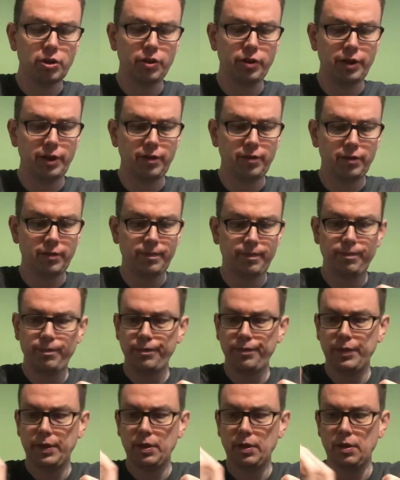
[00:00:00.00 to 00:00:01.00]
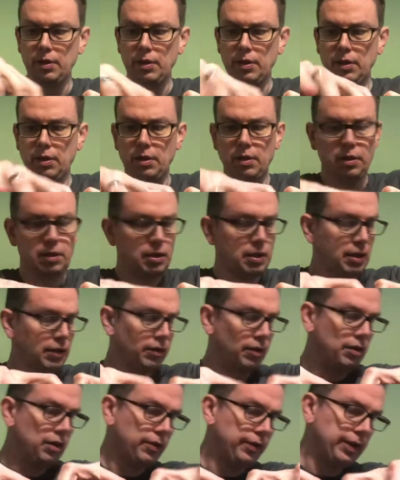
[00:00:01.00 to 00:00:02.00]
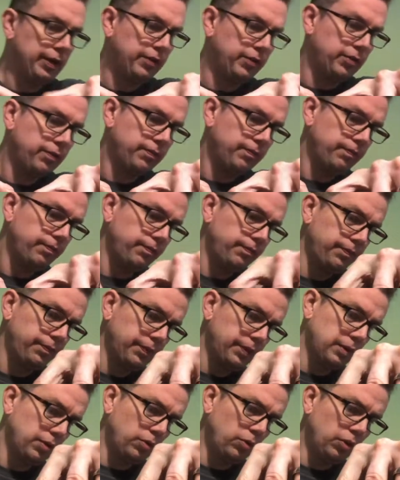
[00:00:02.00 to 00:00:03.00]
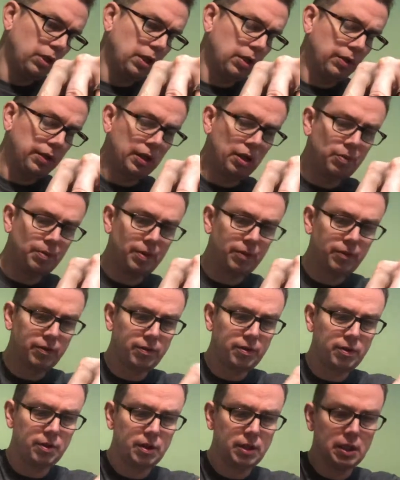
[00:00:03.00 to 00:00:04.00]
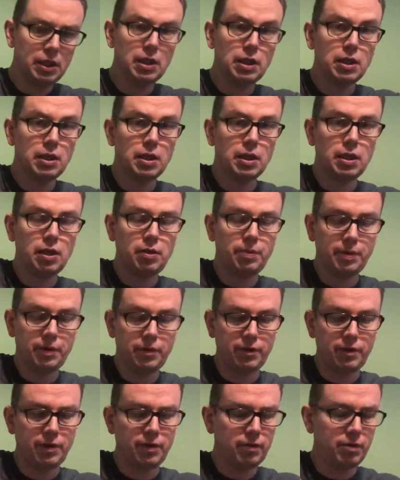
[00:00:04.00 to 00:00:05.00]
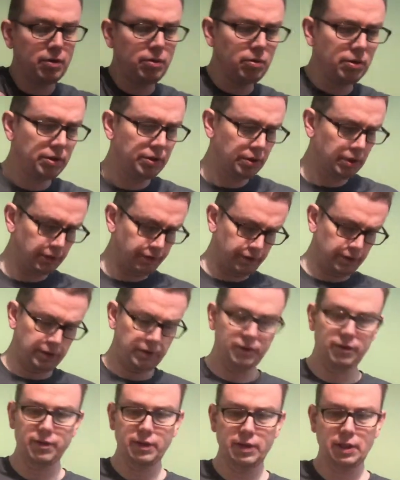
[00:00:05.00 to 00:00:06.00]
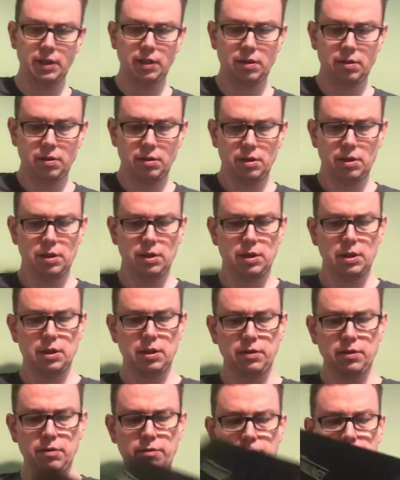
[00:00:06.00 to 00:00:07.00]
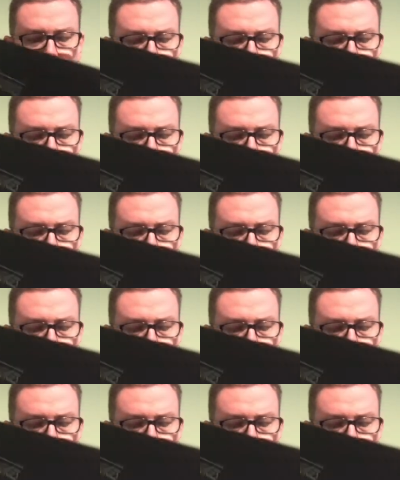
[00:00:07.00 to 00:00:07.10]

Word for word: noise as I do it. Oh no, it opens, it opens this, oh I don't know if you can see. I don't really